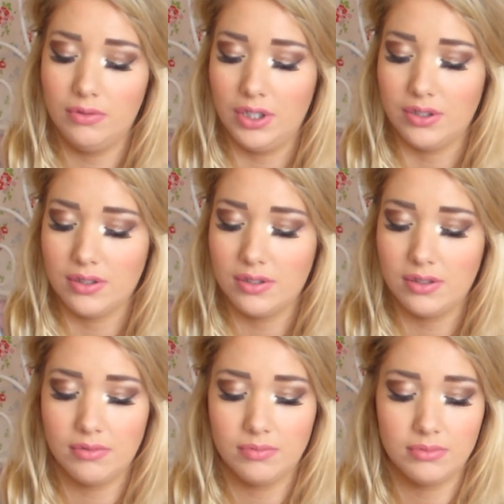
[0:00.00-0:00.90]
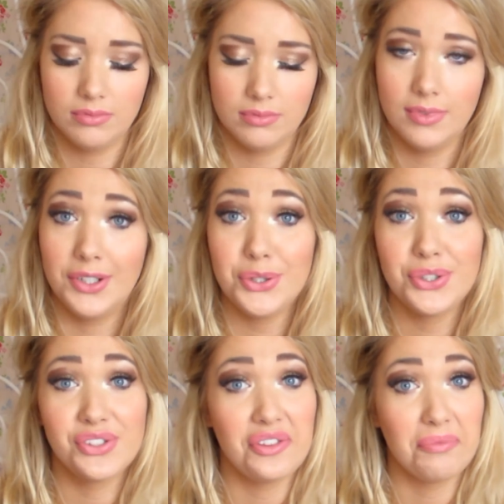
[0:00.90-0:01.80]
You just
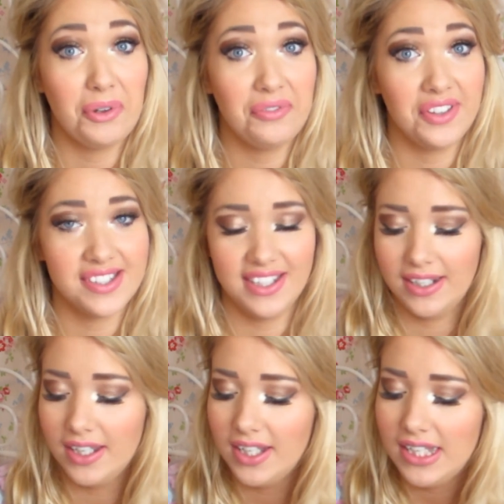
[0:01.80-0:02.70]
adjust them, obviously.